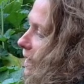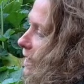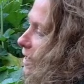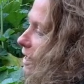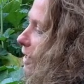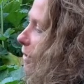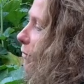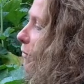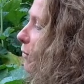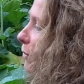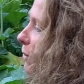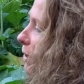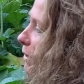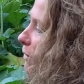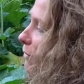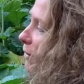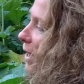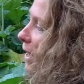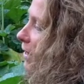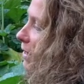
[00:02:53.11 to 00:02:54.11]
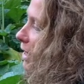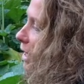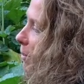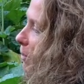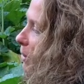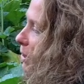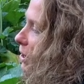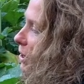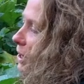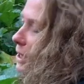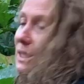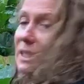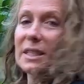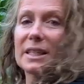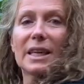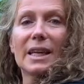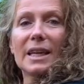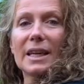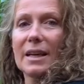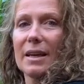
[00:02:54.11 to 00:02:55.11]
actually fully flowered yet, but you can
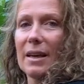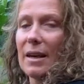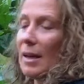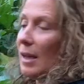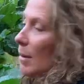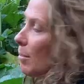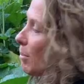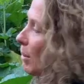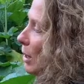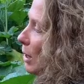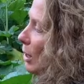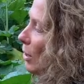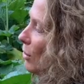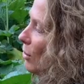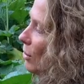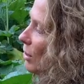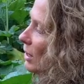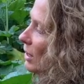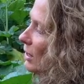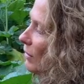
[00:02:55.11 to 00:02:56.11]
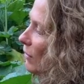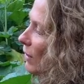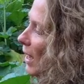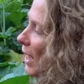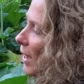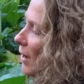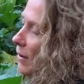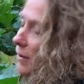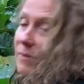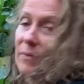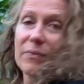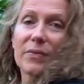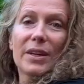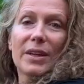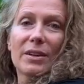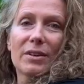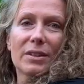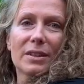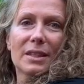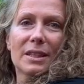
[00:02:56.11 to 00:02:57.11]
see below this flower,
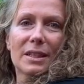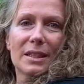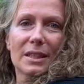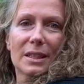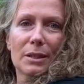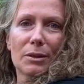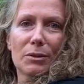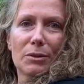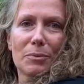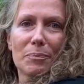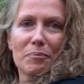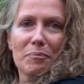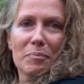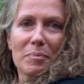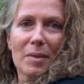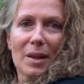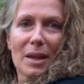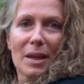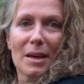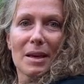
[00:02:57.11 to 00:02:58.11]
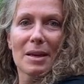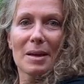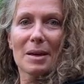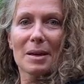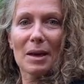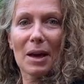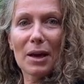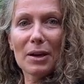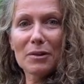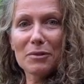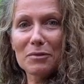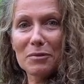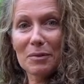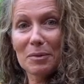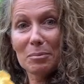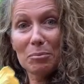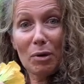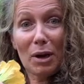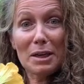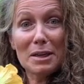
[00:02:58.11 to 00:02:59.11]
there is this little kind
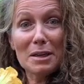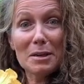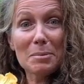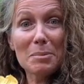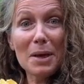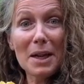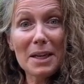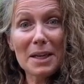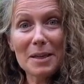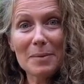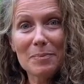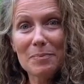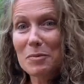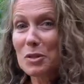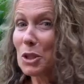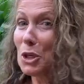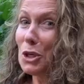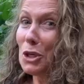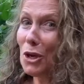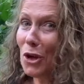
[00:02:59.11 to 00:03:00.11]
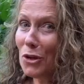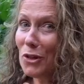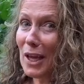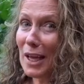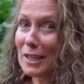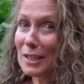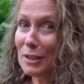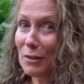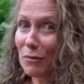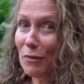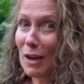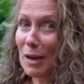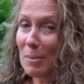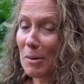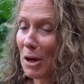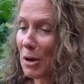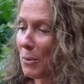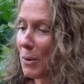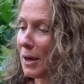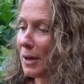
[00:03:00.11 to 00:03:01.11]
of pregnant belly. So you know that's the
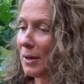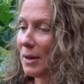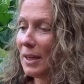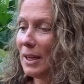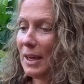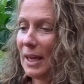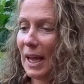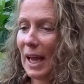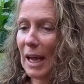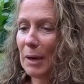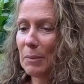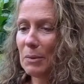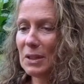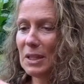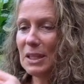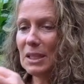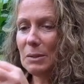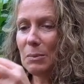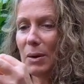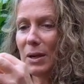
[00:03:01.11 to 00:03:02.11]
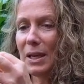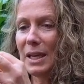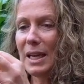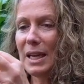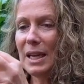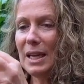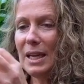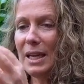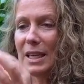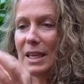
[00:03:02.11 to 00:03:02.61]
female one. And with this one here,